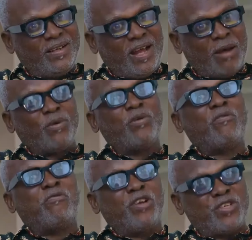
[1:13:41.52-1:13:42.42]
I'm going
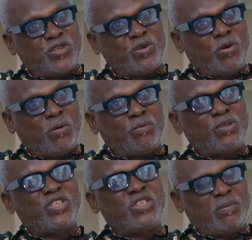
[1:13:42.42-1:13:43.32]
to fix you up
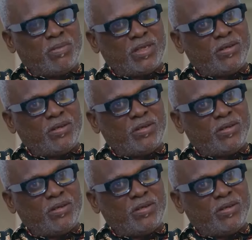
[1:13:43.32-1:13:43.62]
with something,